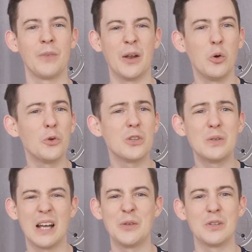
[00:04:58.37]
And it also
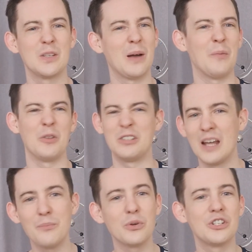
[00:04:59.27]
tells us about the
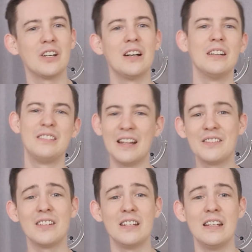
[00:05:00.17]
temperature,
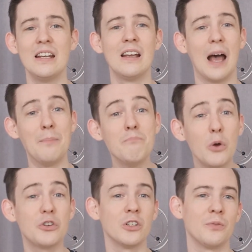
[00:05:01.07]
density, and
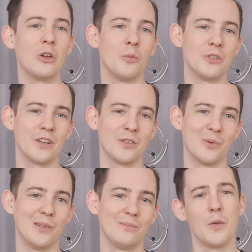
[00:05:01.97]
motion of the object as
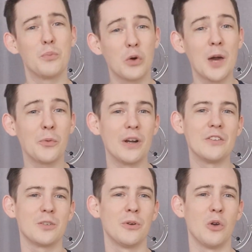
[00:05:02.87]
well. The primary
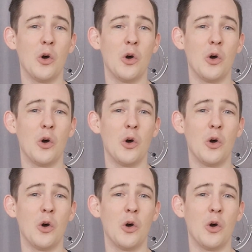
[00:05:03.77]
instrument